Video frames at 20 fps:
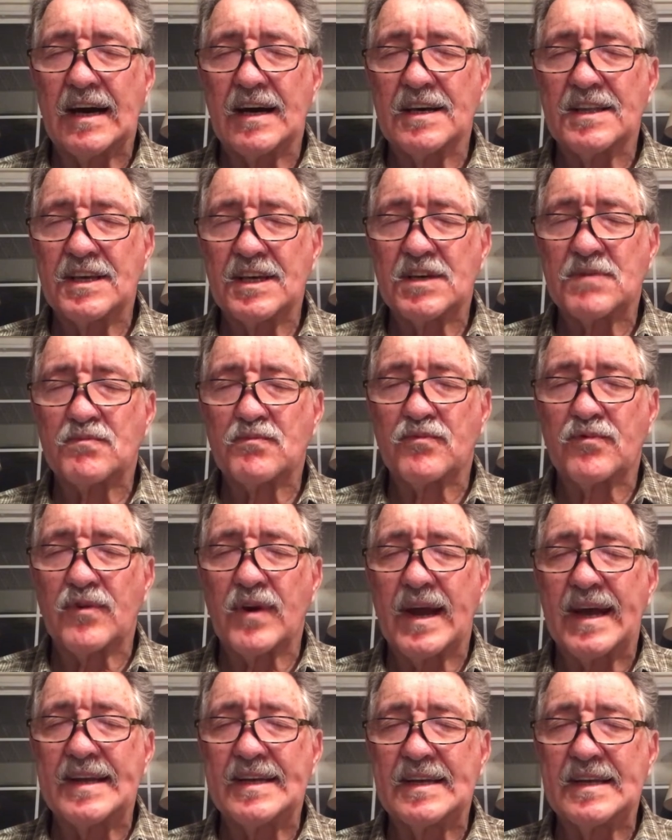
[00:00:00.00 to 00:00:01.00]
this
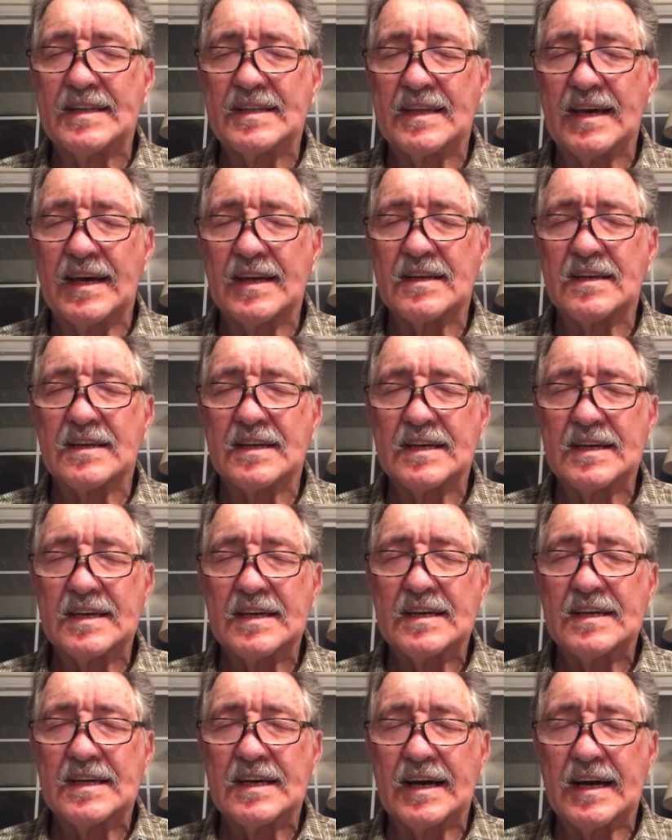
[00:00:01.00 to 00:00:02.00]
bread that
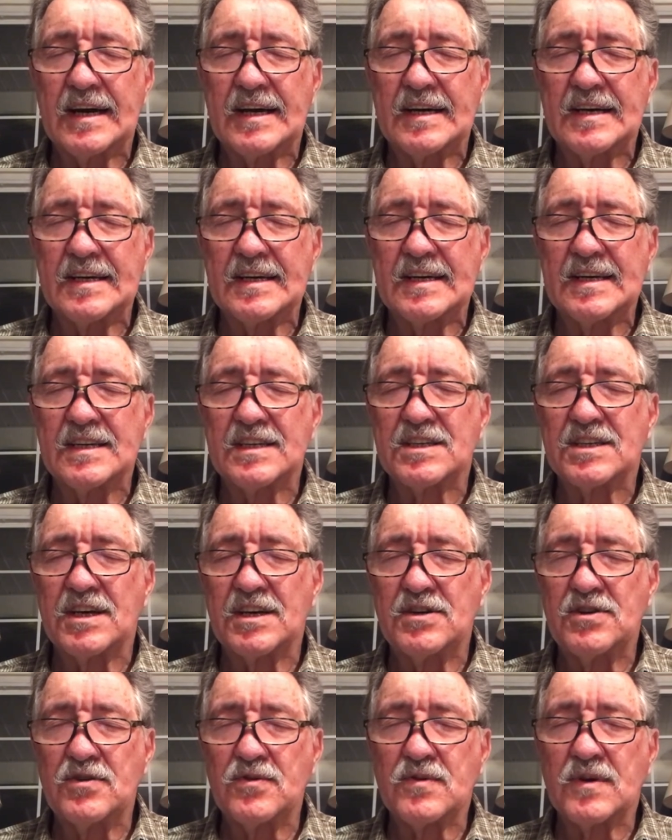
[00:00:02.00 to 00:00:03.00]
is the
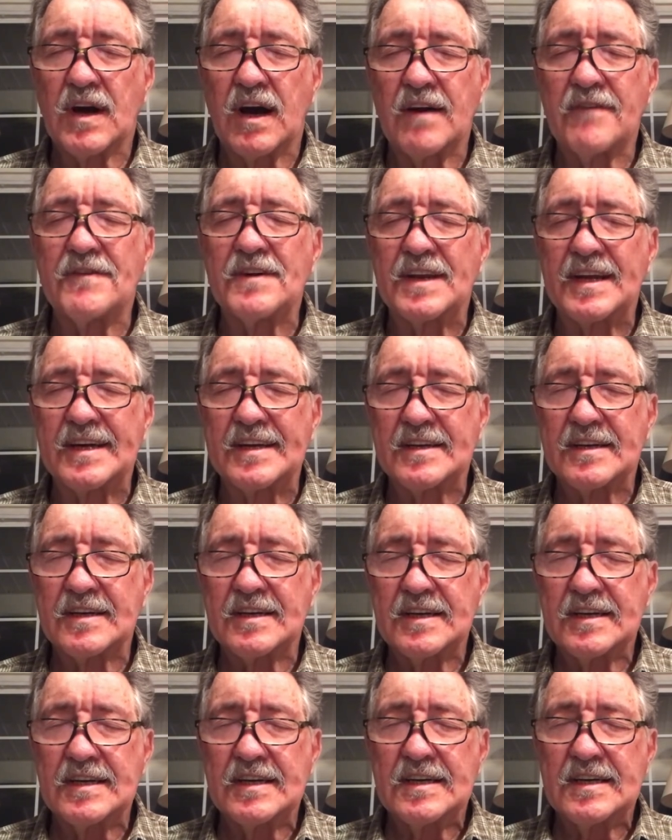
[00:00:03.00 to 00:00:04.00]
new covenant
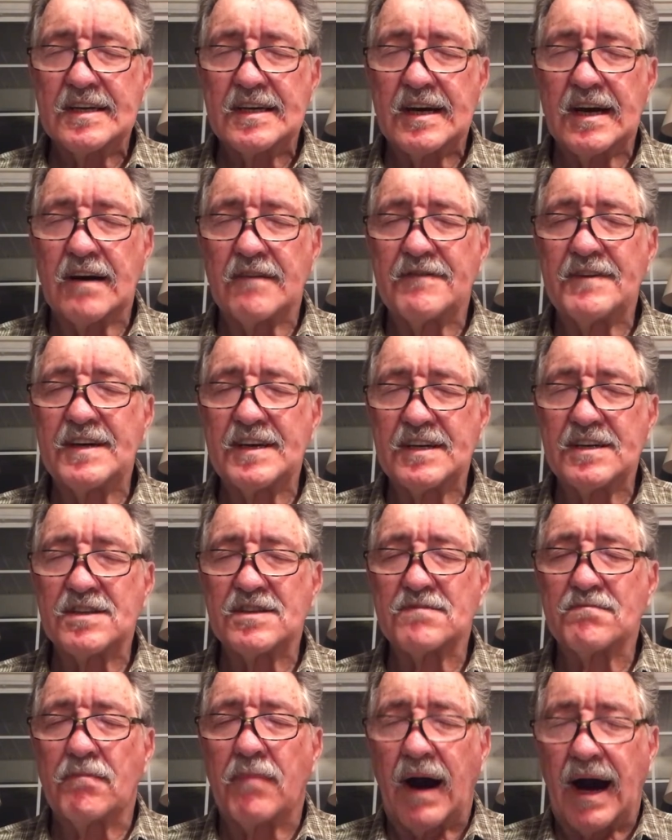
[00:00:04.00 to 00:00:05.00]
of his
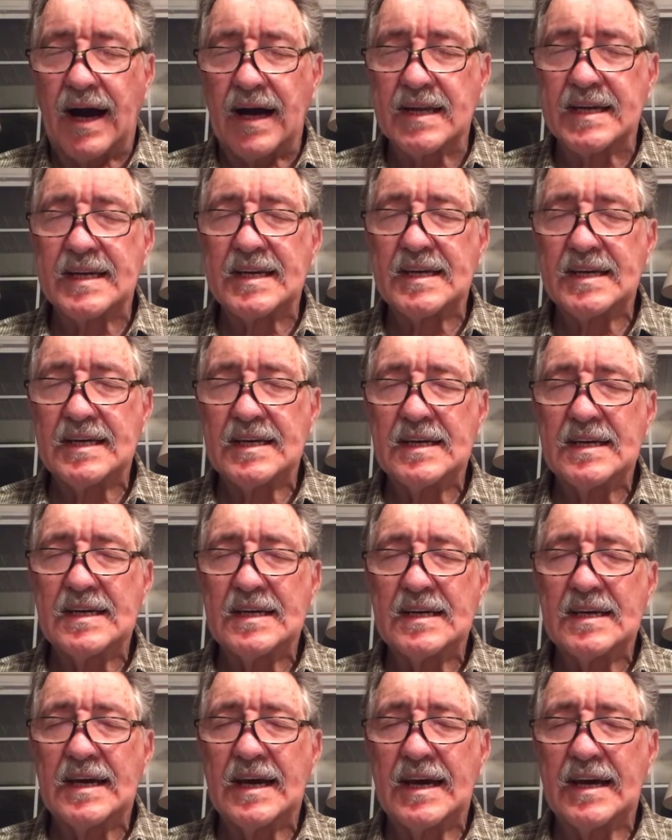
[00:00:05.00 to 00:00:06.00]
body,
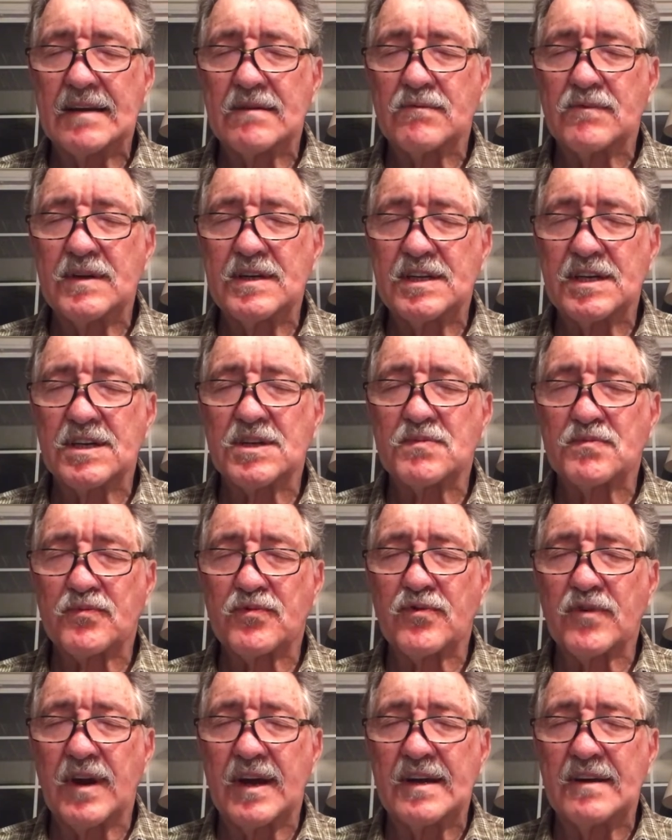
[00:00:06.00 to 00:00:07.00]
and we just
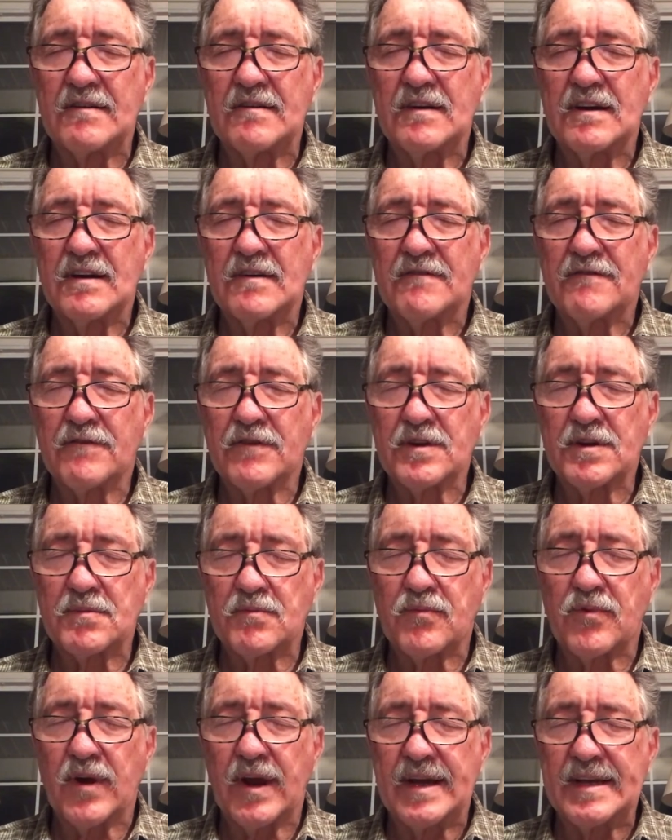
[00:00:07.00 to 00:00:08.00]
pray for the
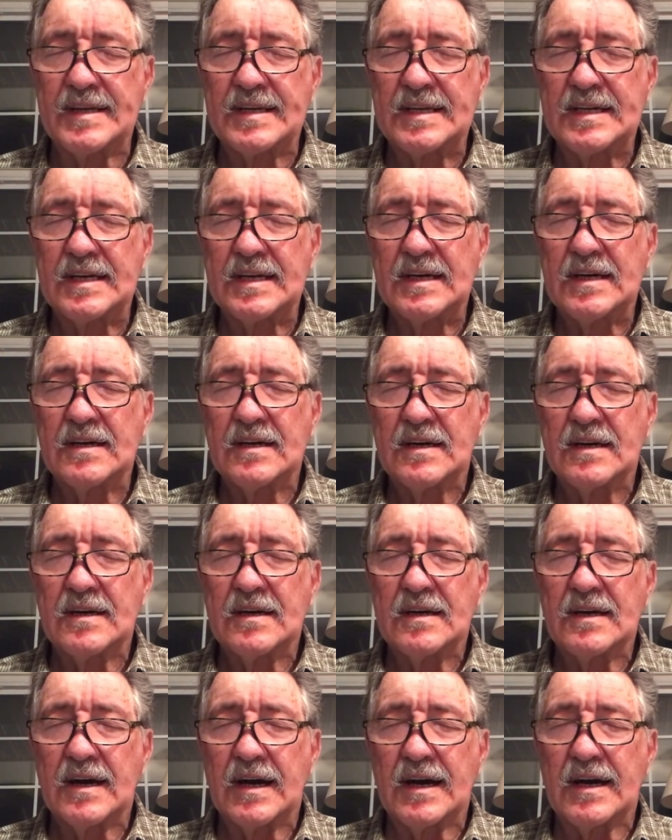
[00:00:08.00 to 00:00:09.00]
bread.
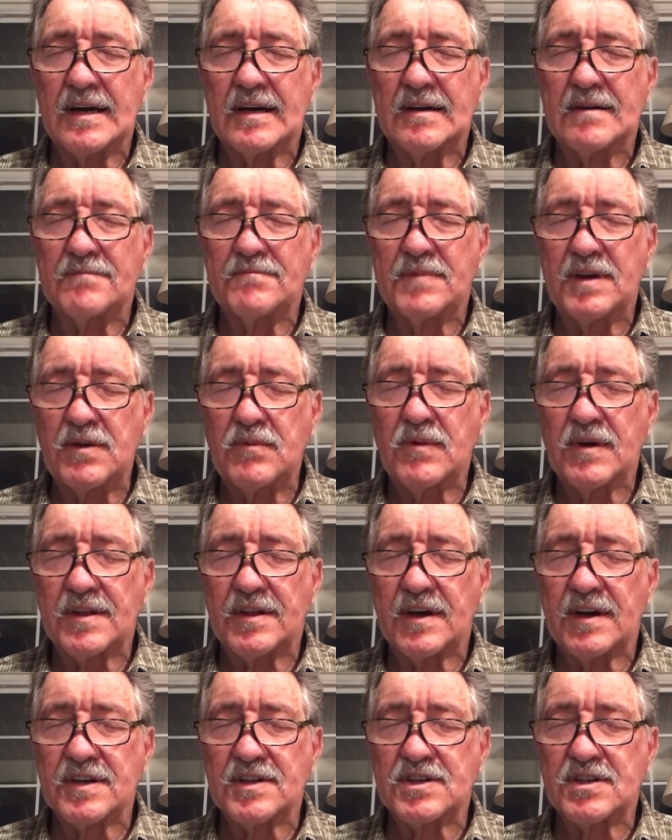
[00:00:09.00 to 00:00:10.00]
Be with
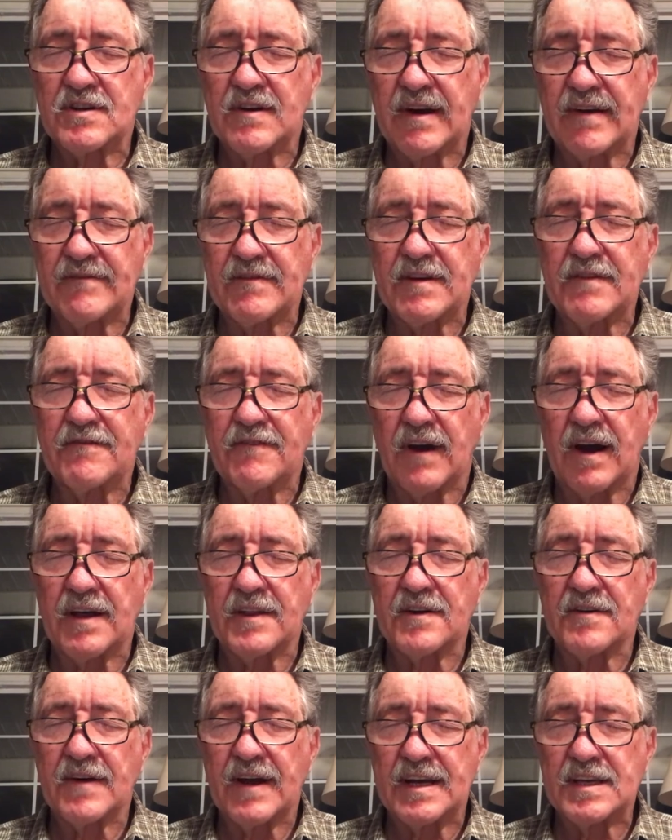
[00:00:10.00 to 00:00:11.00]
us, dear Heavenly
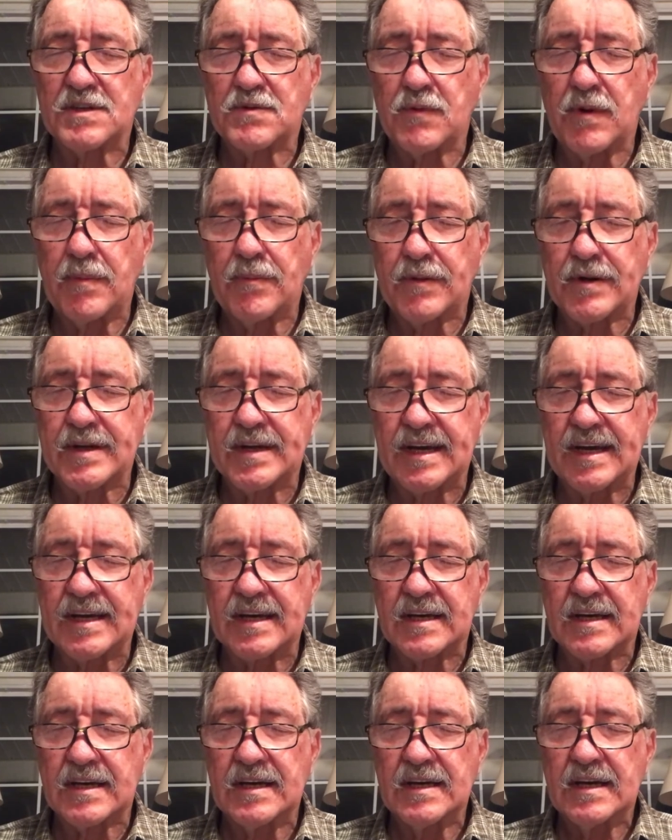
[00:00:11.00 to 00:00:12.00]
Father, as we
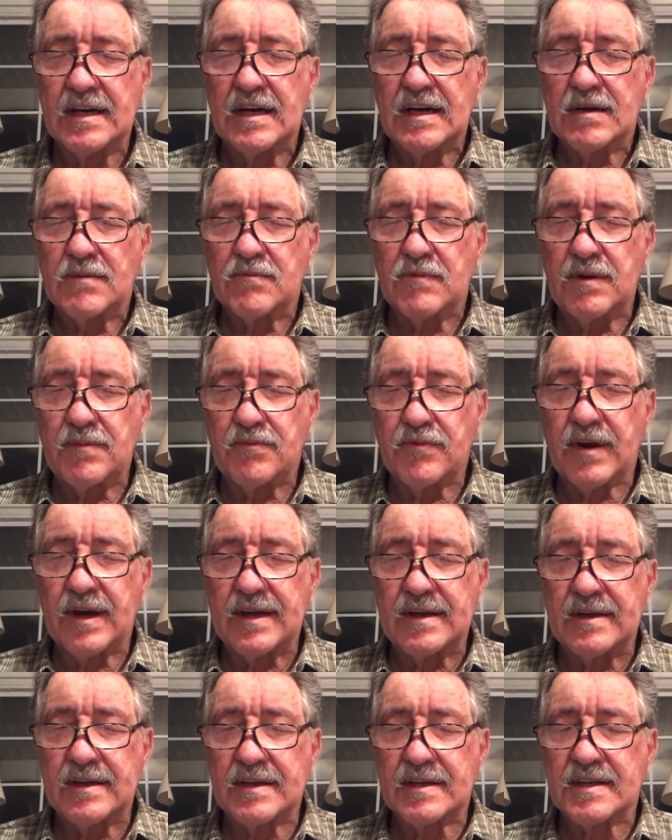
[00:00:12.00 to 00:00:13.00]
partake. We pray
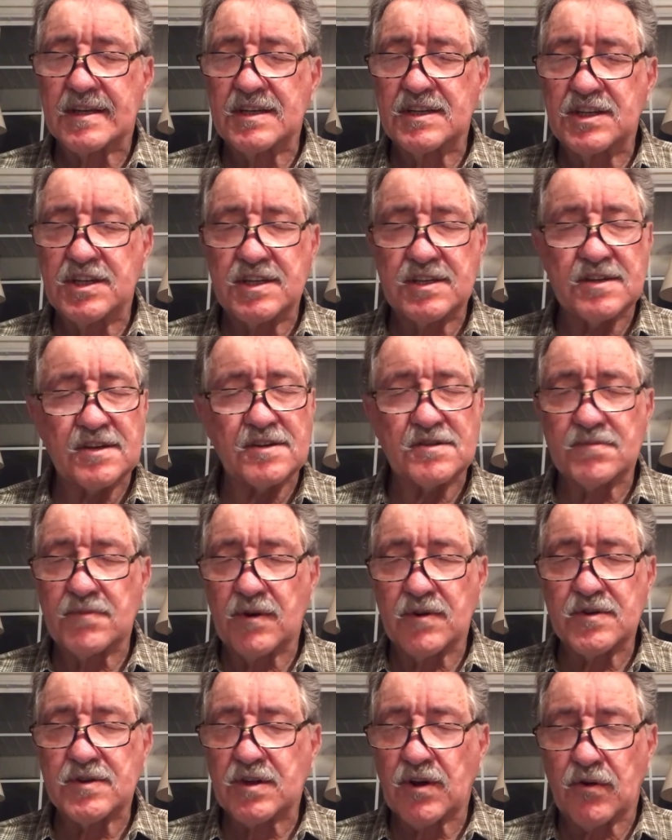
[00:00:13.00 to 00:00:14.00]
this in Jesus'
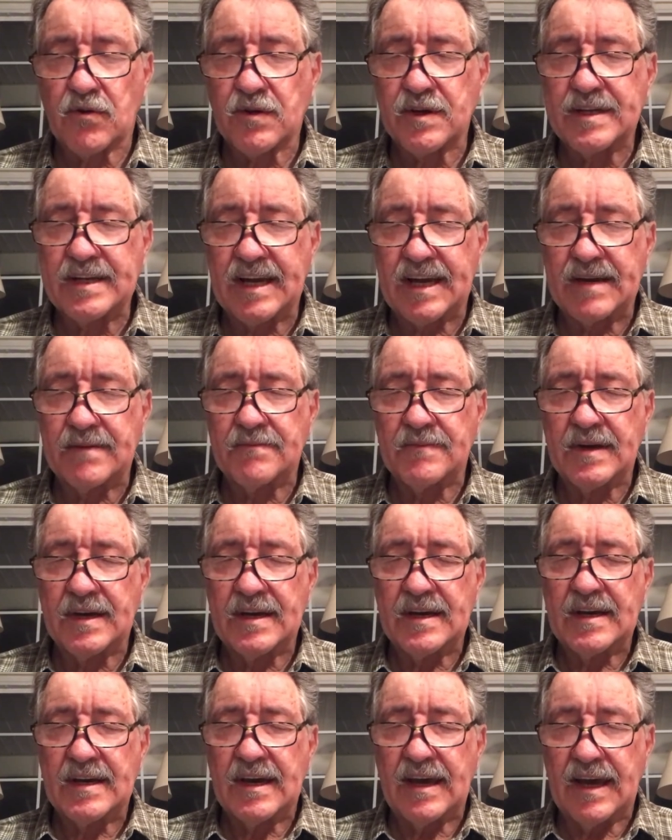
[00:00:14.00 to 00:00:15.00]
most holy name.
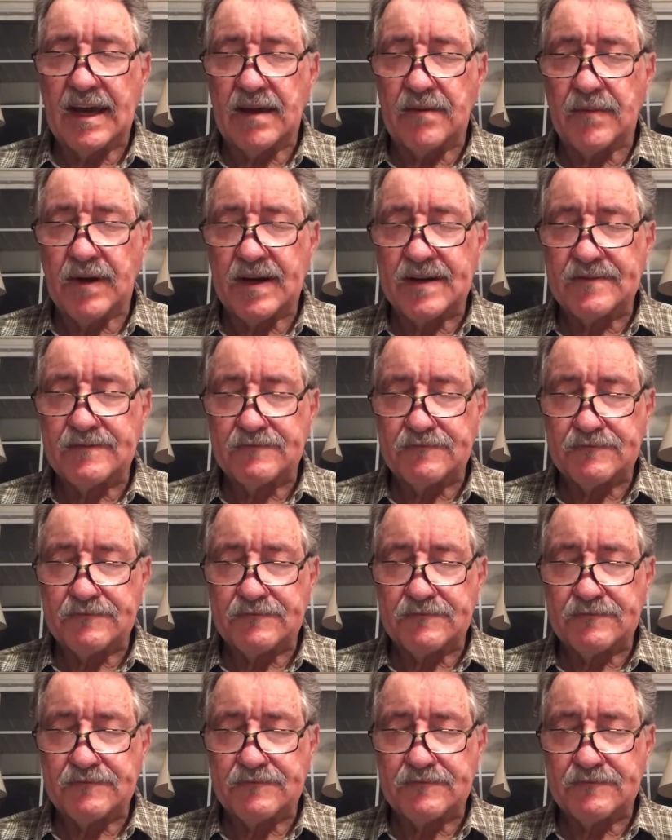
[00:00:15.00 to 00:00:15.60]
Amen.